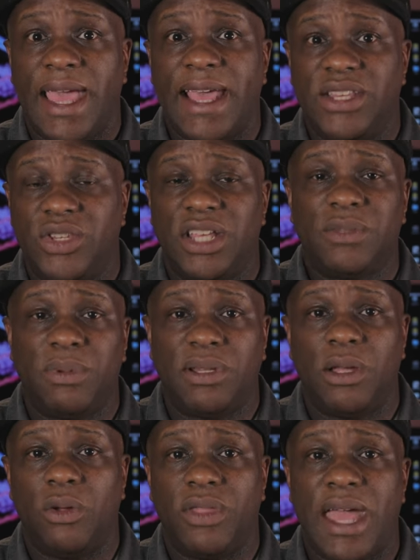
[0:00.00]
And just
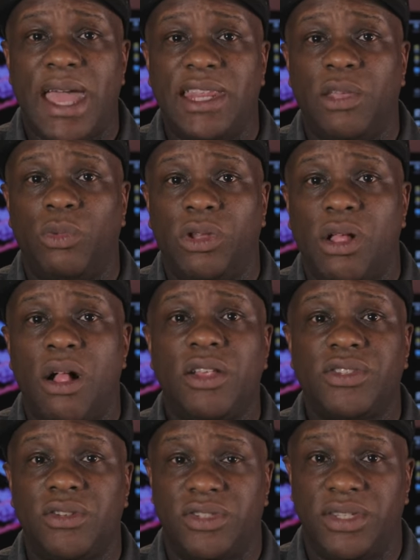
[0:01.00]
below that, it will
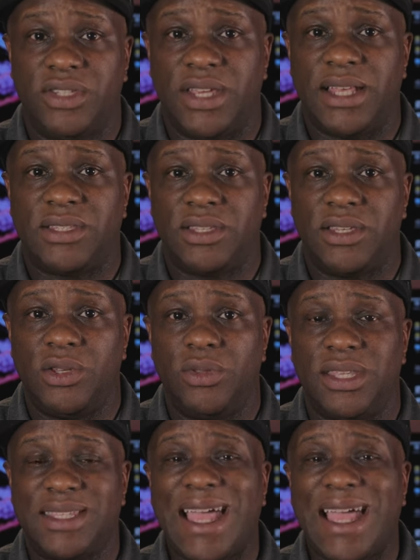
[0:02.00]
also suggest to you the